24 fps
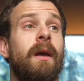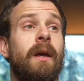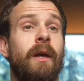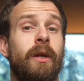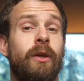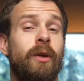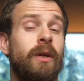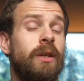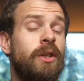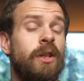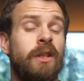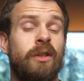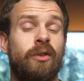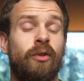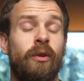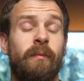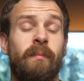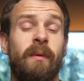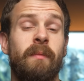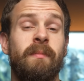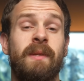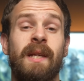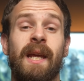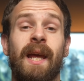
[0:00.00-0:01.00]
you could just group
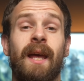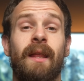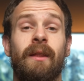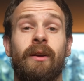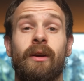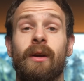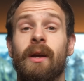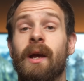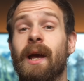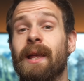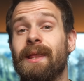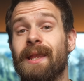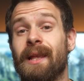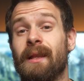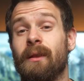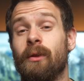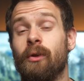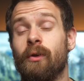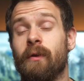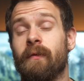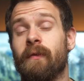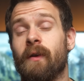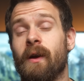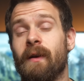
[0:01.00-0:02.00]
them together and then
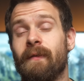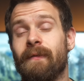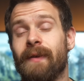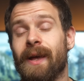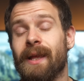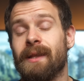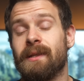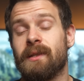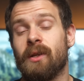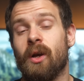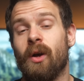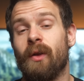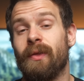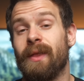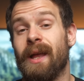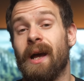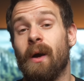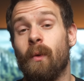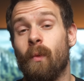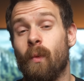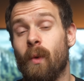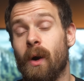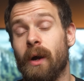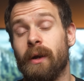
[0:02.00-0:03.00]
look for events on
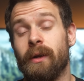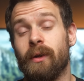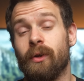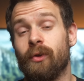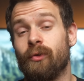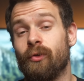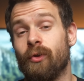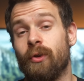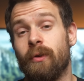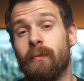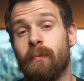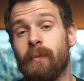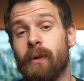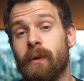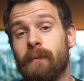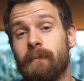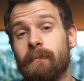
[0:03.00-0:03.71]
that one group.